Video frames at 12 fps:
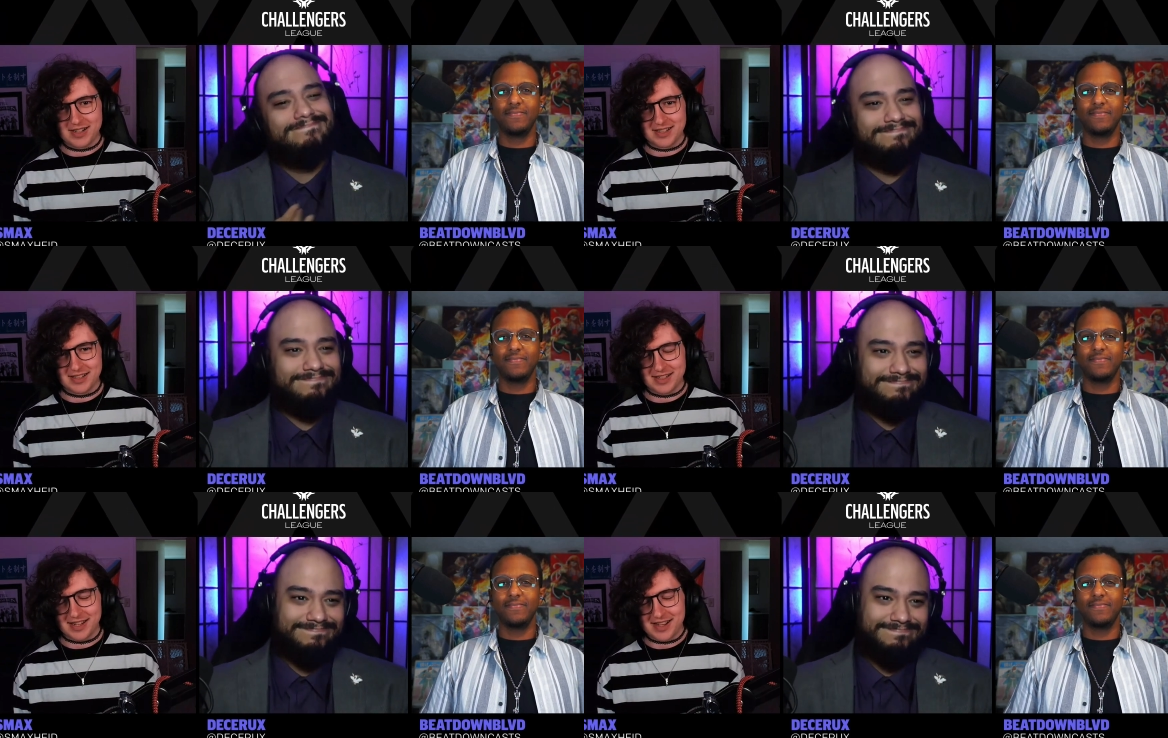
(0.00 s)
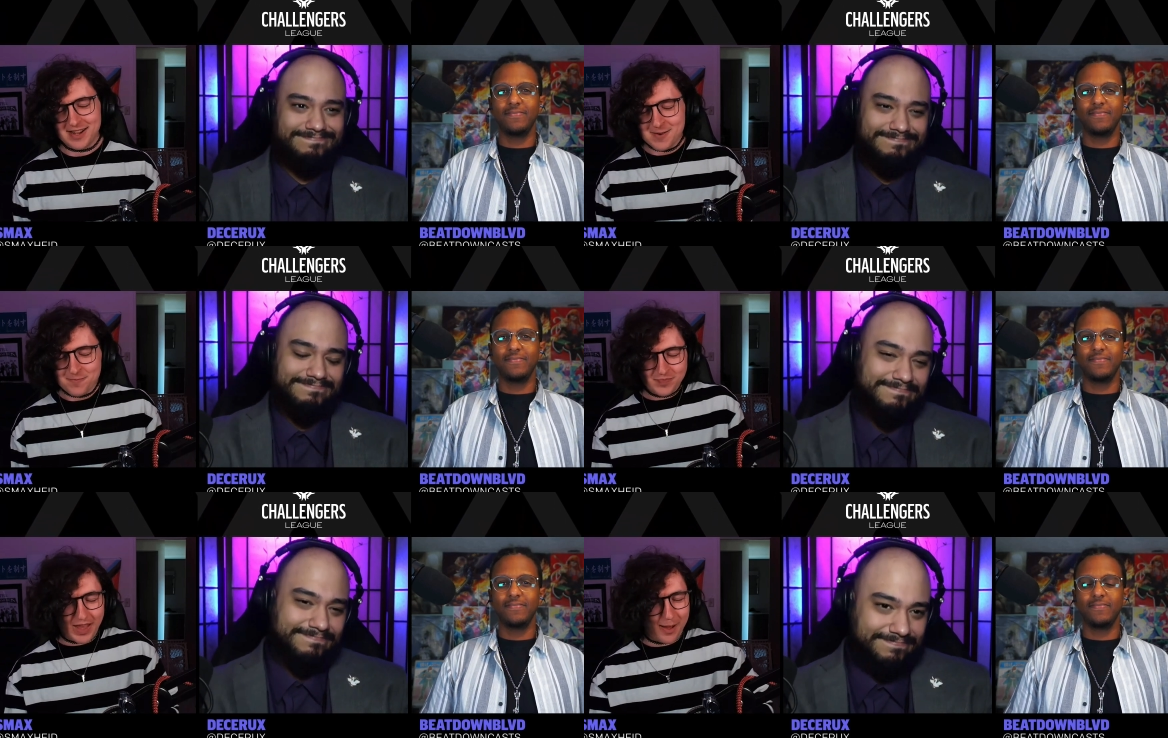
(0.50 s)
Speaker 1: And uh,
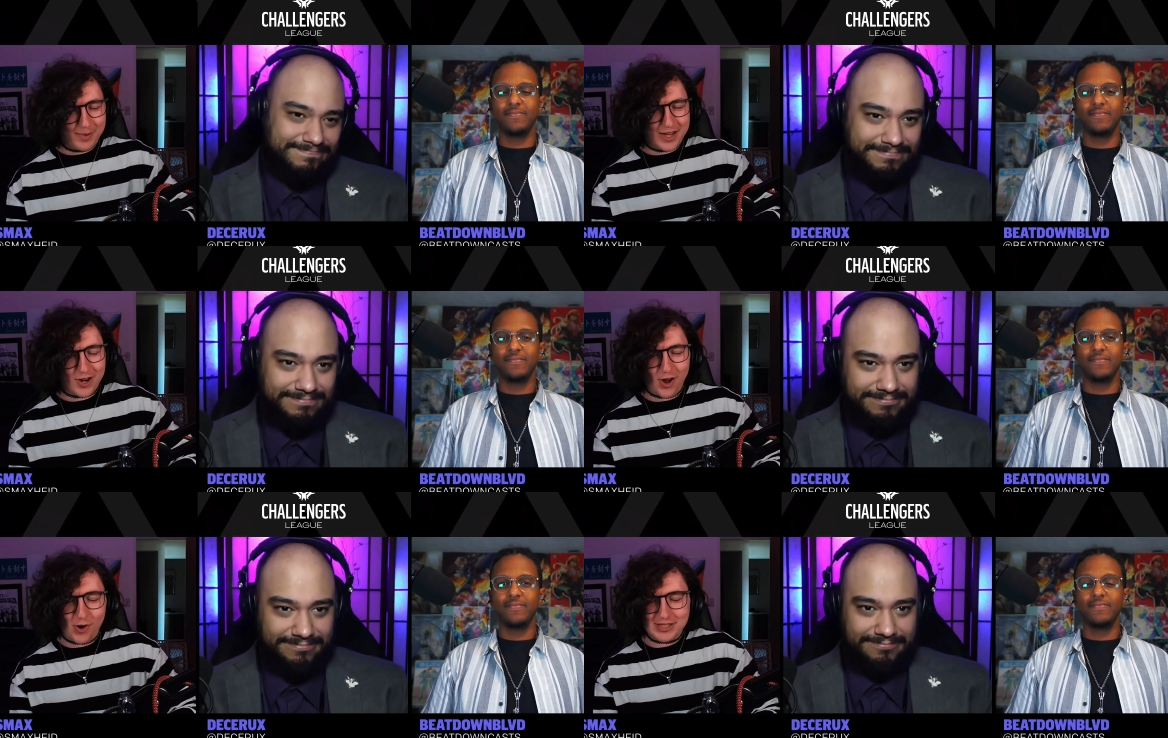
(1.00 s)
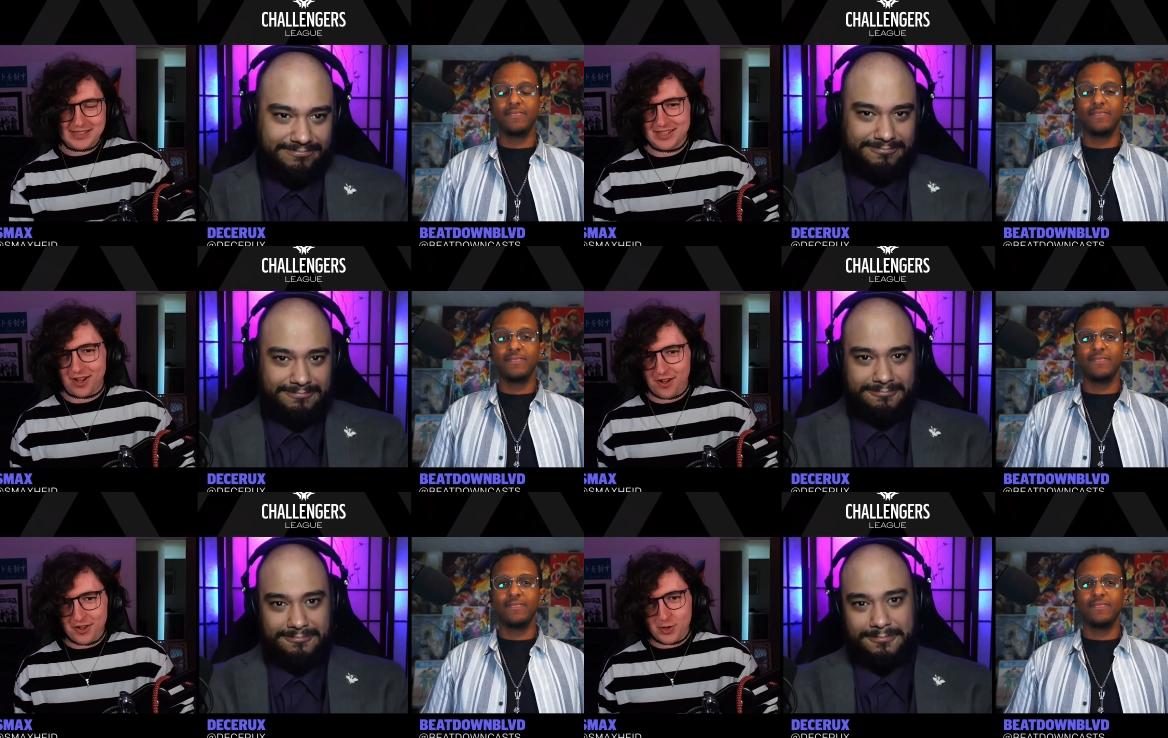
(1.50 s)
I'm here hosting
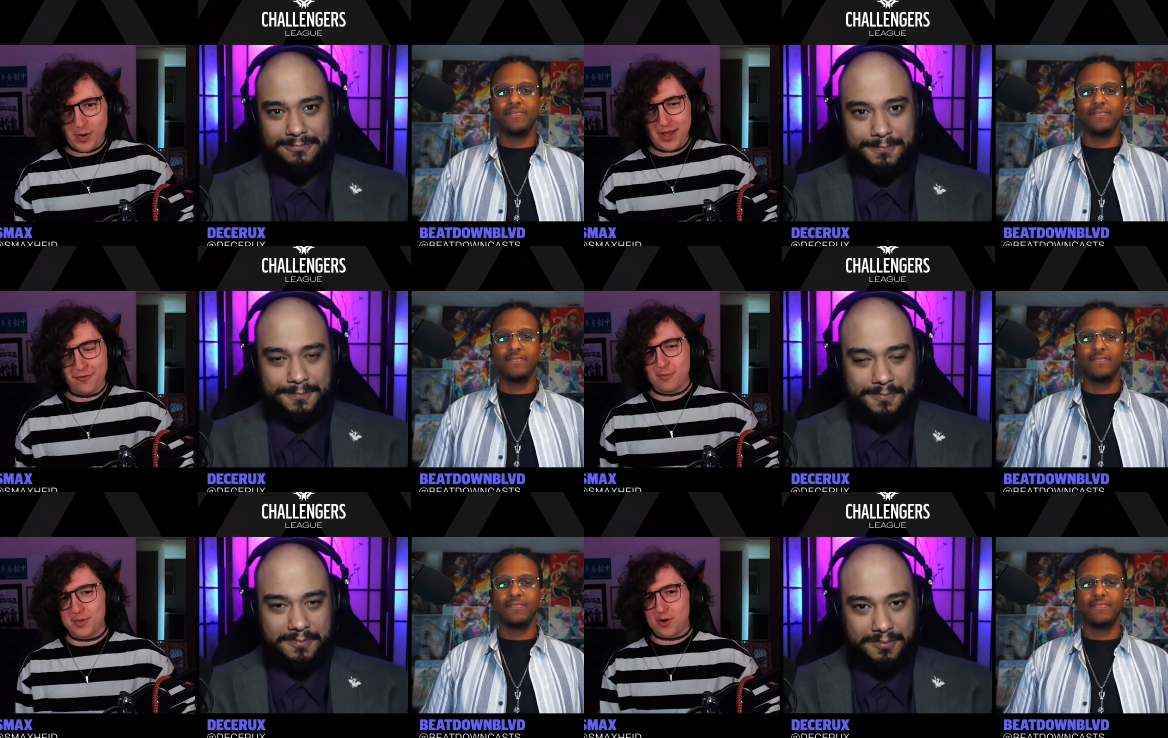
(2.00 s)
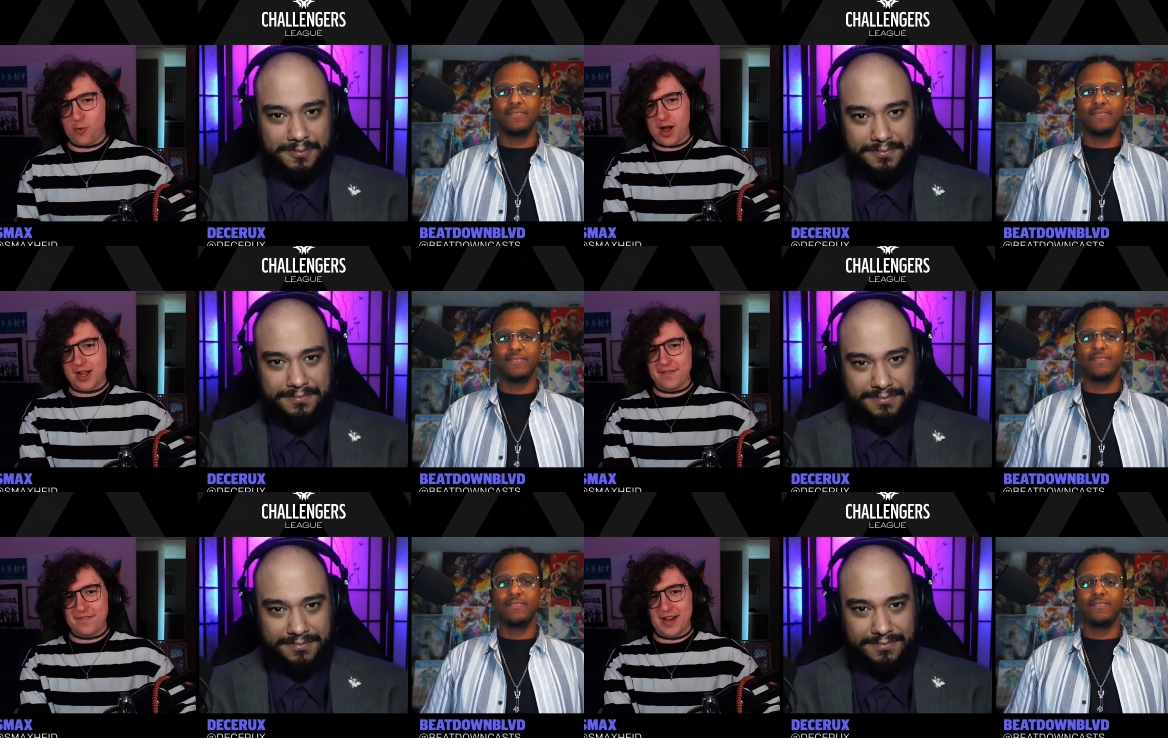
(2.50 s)
all the way from the
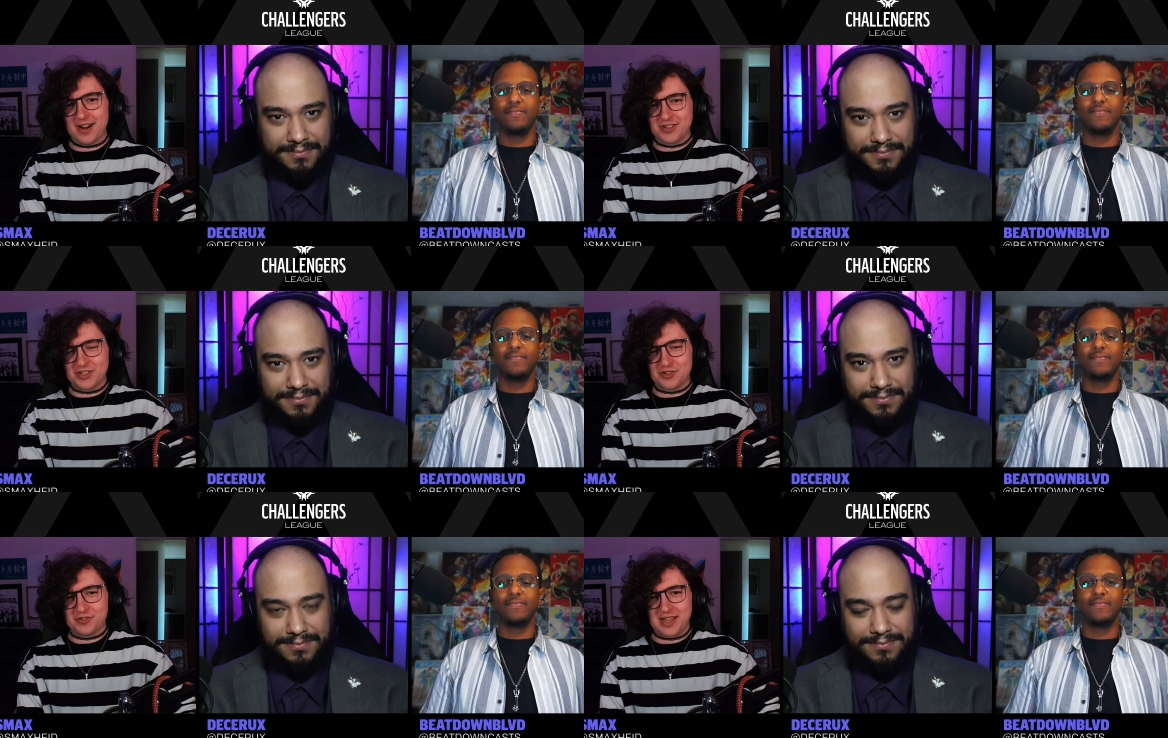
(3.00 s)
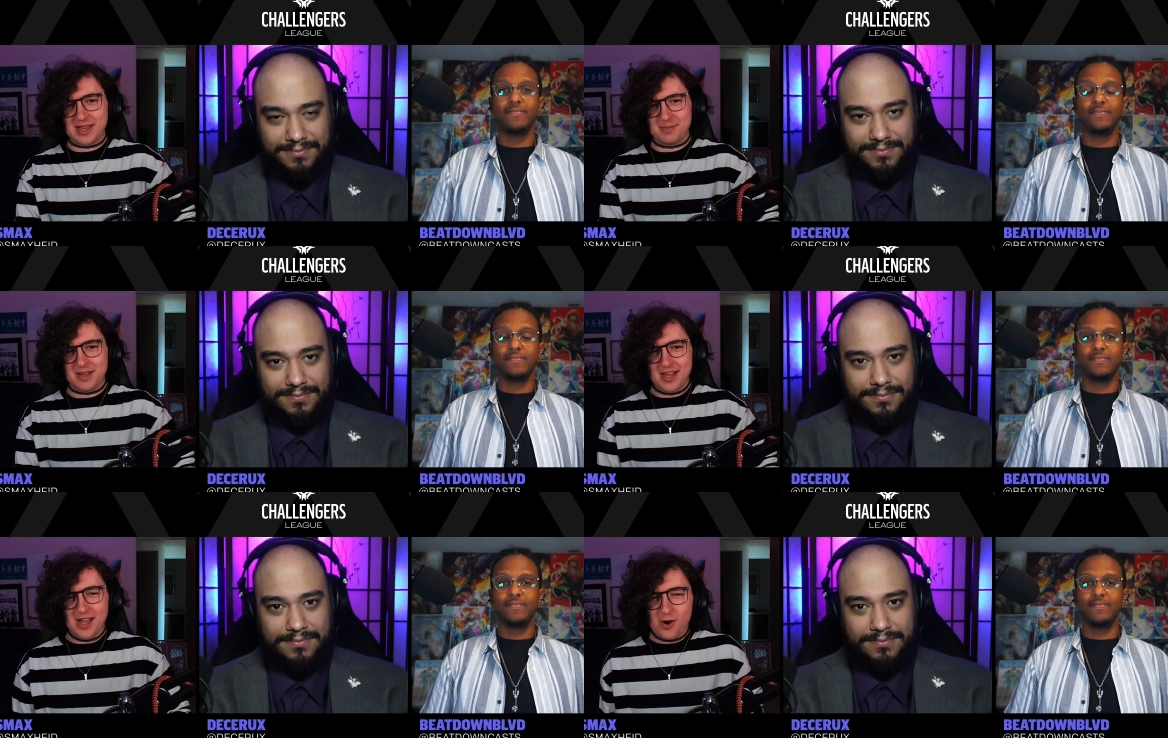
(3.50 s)
qualifier
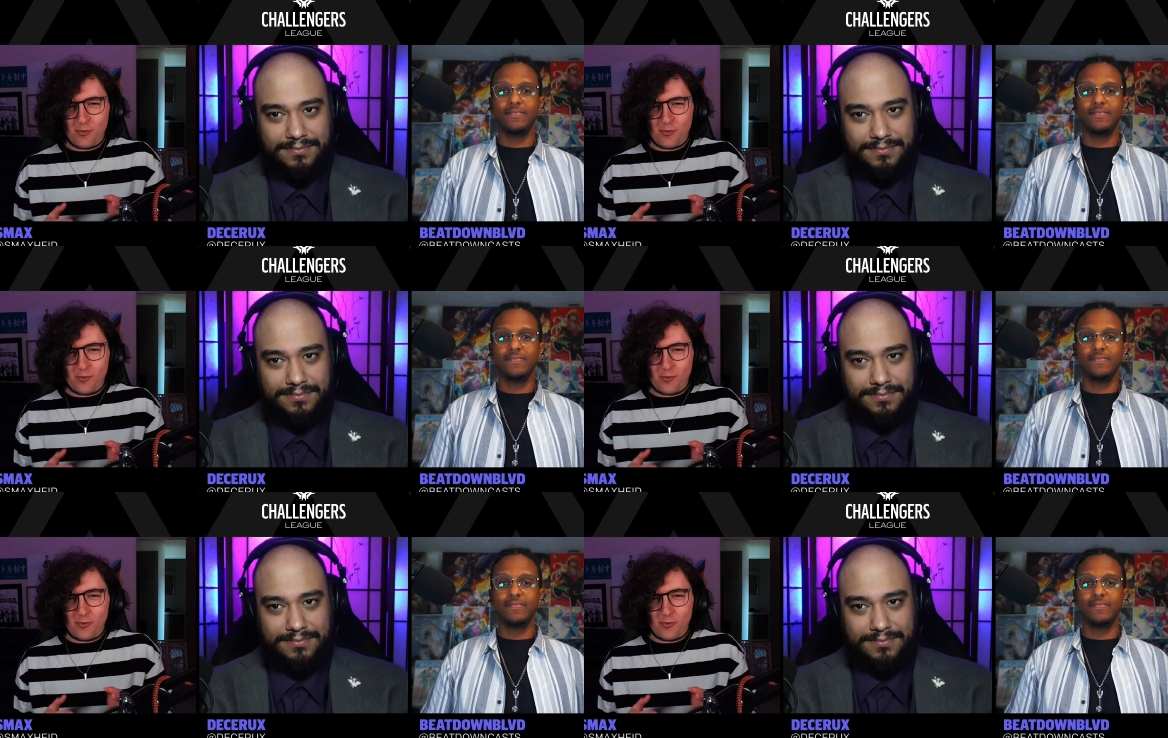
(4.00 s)
stream,